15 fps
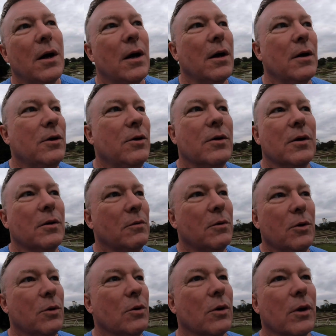You can
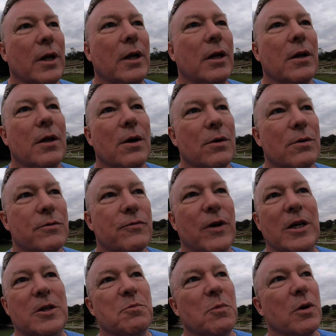Google any of those.
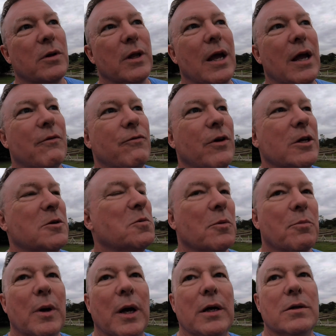Facebook, they have
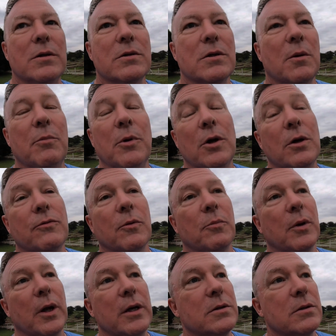Facebook pages. They're beautiful
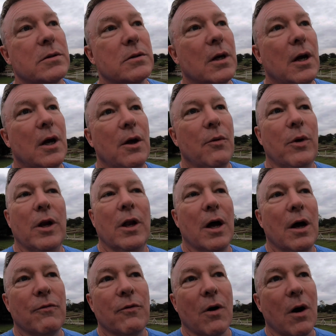places. We
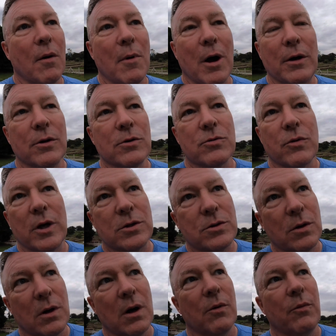love Armando's
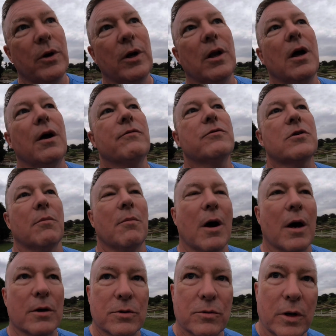restaurant. We love
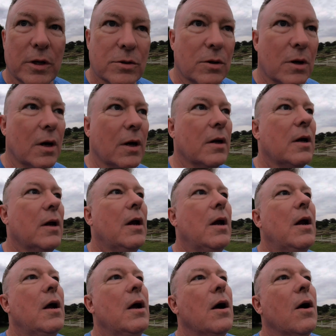Surmata's restaurant.
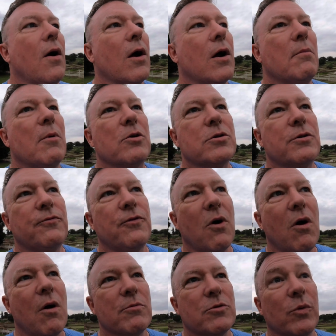Argamosa
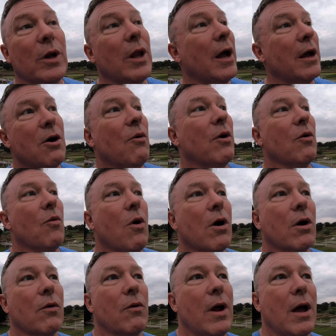Farms, we like going and
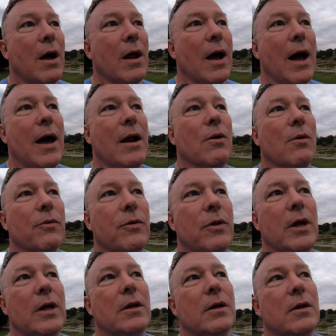walk around. I don't
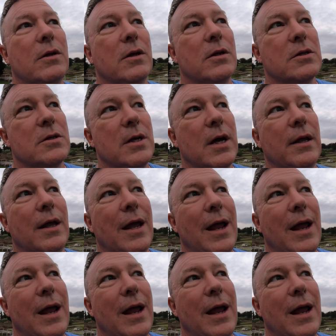think that to this day they